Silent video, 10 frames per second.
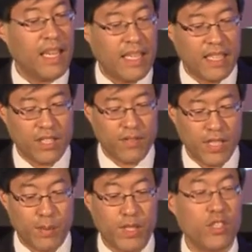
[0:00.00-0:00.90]
And each of
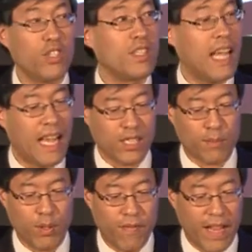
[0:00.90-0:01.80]
these positions has a
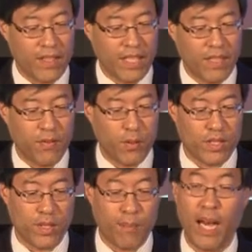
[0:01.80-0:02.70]
profound
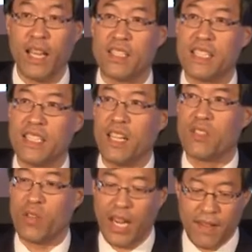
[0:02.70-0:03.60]
influence on policies that
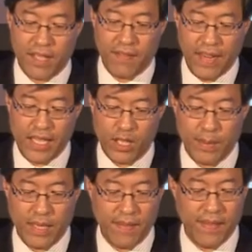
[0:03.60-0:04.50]
will drive the
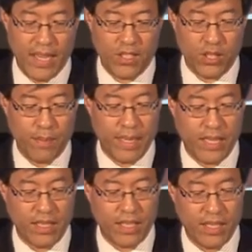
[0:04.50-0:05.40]
advancement of the Asian
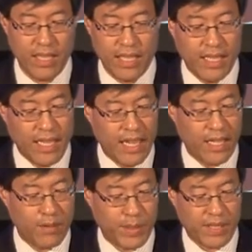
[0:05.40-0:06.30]
American
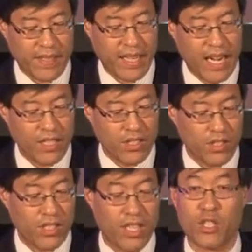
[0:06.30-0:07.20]
and Pacific
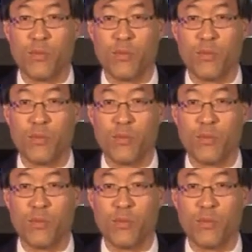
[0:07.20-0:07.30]
Islanders in our